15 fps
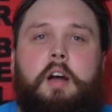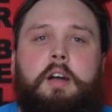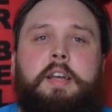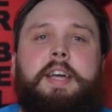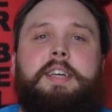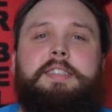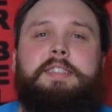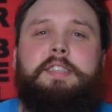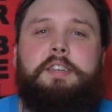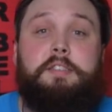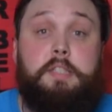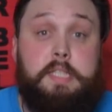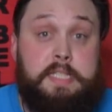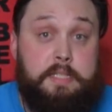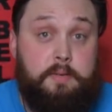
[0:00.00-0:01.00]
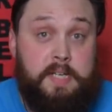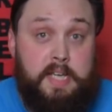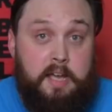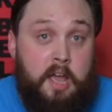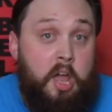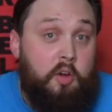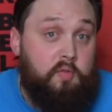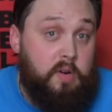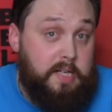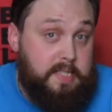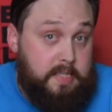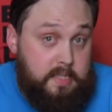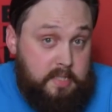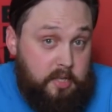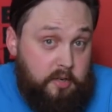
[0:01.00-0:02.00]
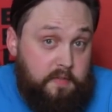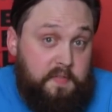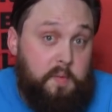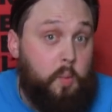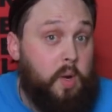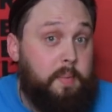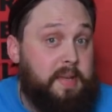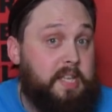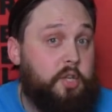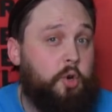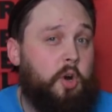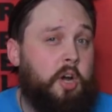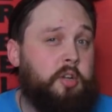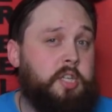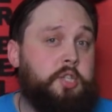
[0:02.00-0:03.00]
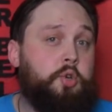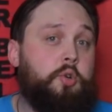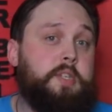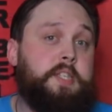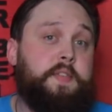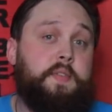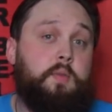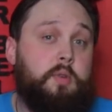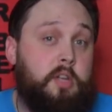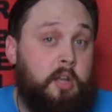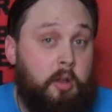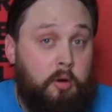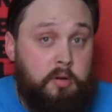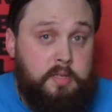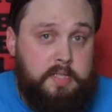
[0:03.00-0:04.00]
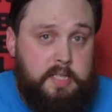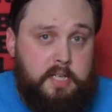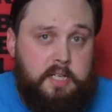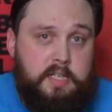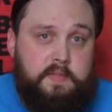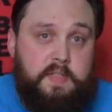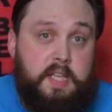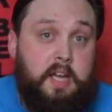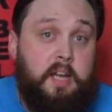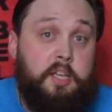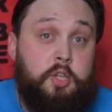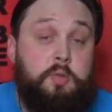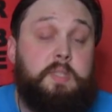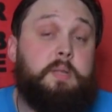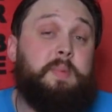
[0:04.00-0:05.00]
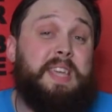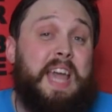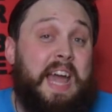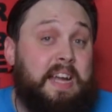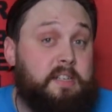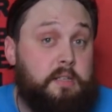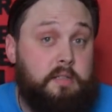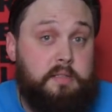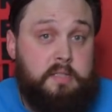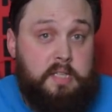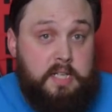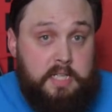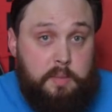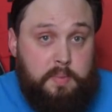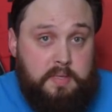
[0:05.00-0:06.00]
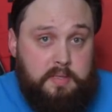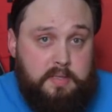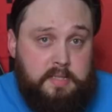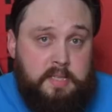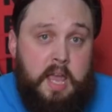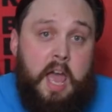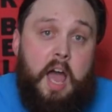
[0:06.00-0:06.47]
Okay, so you're still here. Right, so for women, your only choice for long dives used to be adult diapers.